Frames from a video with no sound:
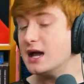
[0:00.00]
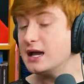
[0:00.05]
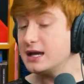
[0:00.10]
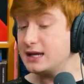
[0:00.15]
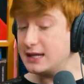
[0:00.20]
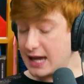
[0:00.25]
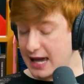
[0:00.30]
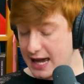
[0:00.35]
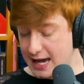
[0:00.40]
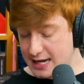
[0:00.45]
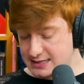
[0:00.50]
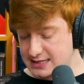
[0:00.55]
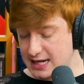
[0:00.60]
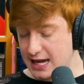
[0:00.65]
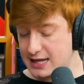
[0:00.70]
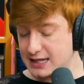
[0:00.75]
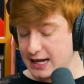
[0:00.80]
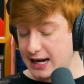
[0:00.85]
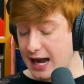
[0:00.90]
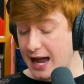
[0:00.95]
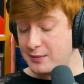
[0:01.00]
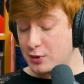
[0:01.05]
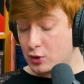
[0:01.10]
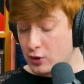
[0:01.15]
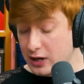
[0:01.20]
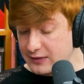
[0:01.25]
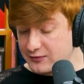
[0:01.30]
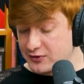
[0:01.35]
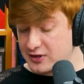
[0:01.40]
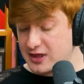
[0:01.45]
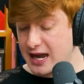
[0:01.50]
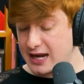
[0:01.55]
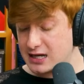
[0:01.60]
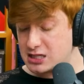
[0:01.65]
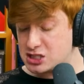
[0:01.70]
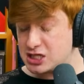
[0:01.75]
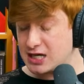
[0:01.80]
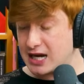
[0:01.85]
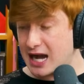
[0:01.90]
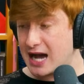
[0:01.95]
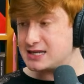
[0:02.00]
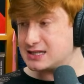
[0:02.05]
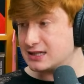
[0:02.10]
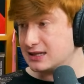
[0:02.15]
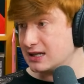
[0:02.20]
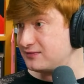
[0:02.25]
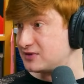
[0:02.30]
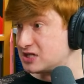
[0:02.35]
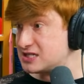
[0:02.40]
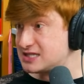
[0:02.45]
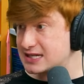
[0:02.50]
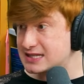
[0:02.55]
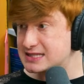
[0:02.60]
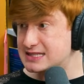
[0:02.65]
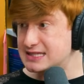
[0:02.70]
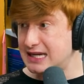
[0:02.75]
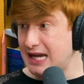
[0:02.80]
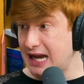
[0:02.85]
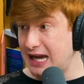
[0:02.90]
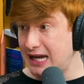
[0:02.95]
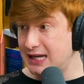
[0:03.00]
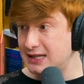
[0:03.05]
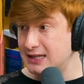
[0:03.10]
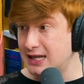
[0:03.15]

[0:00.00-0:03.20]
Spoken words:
Yes. And like I'm grateful that she got to live to 68.